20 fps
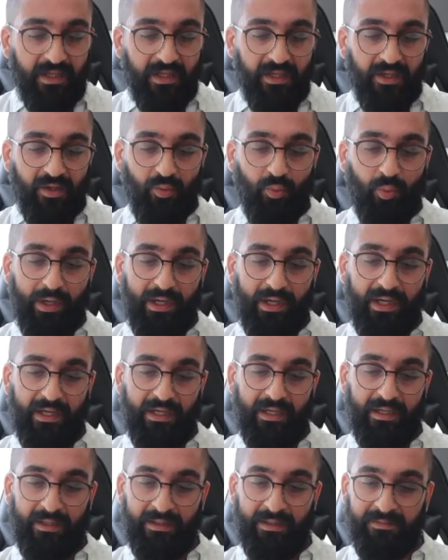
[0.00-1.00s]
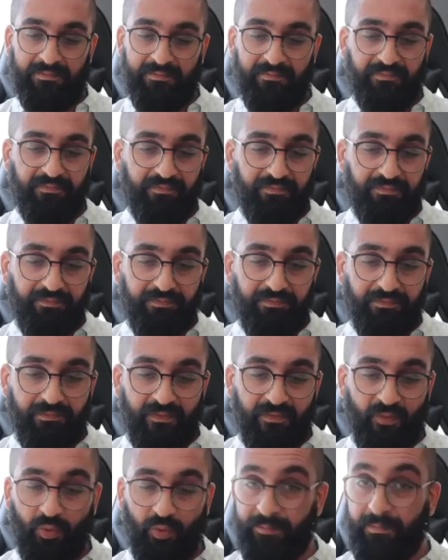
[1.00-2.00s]
where
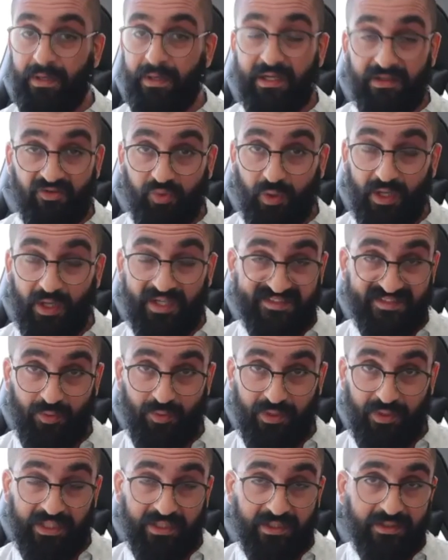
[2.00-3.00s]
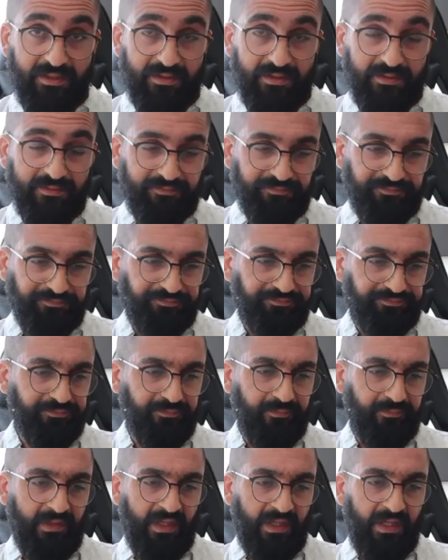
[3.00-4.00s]
we meet twice a week
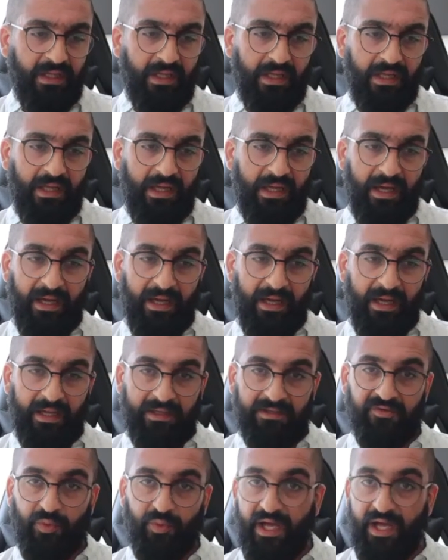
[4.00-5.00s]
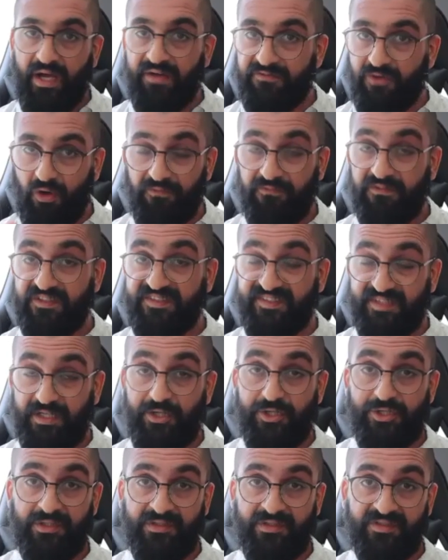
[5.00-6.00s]
and we have
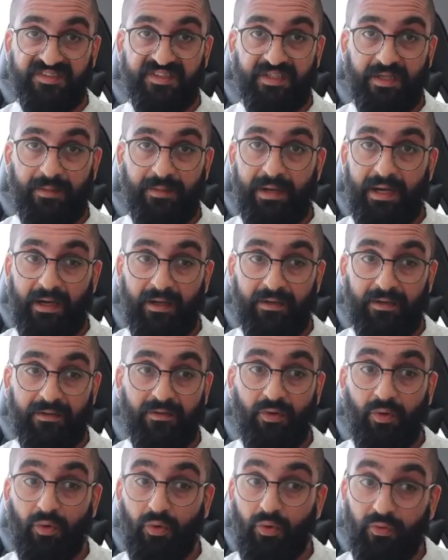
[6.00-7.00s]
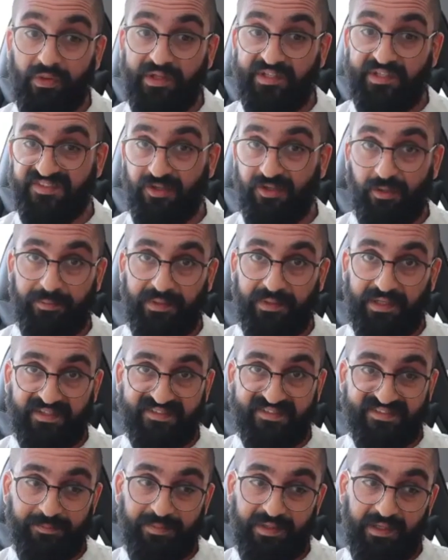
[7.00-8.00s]
conversations about all these topics,
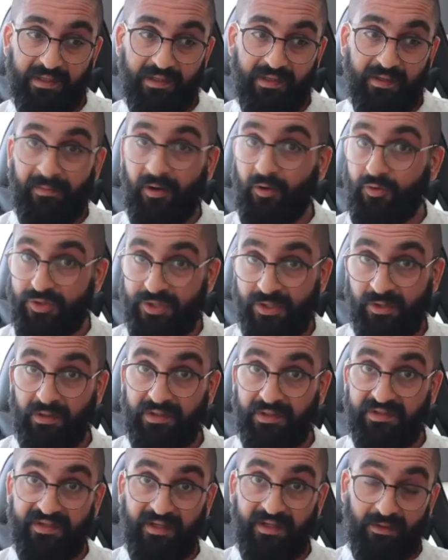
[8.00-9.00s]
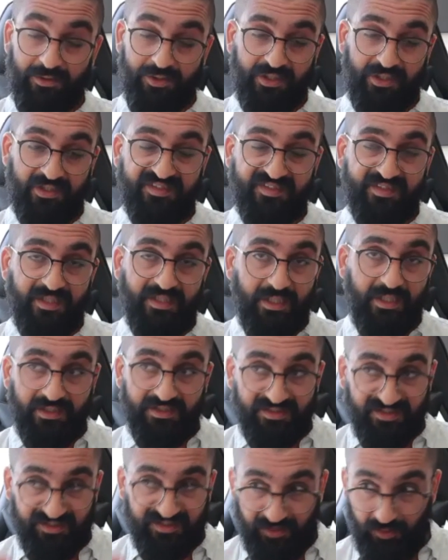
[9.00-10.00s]
be it emotional intelligence,
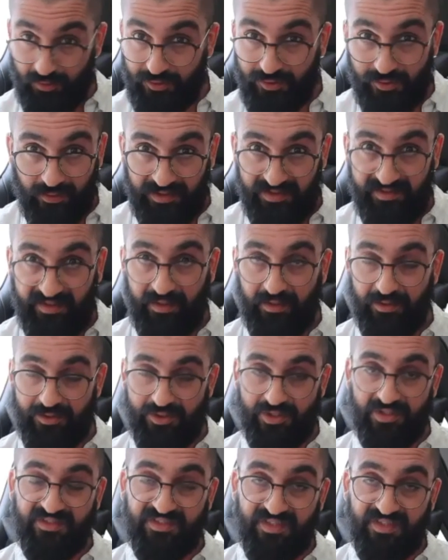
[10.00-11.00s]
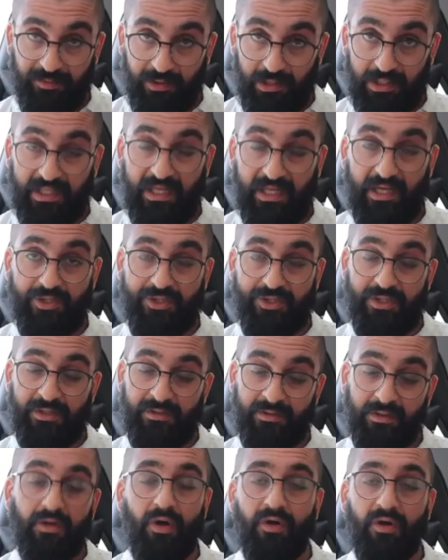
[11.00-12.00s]
social intelligence, communication,
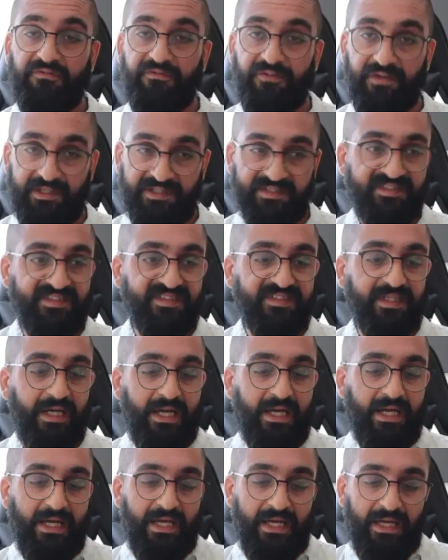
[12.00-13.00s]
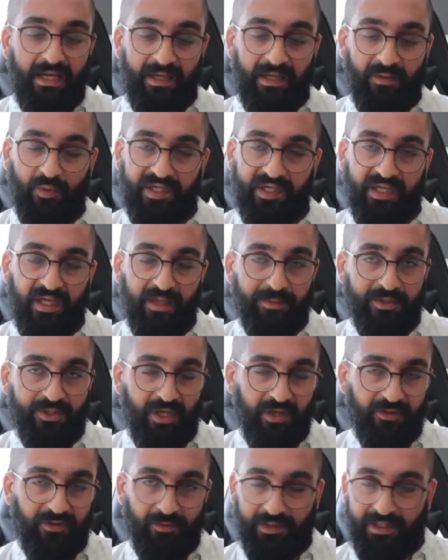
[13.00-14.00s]
confidence. And we keep each other
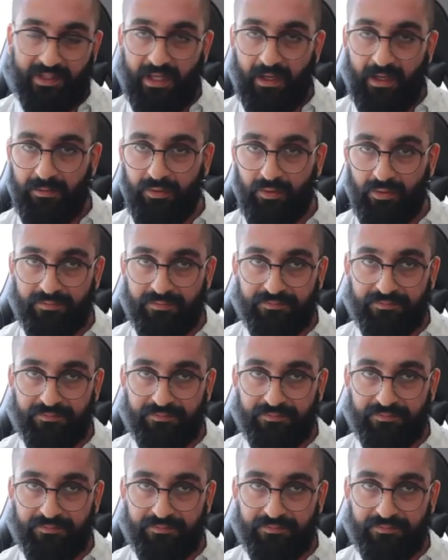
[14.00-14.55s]
accountable.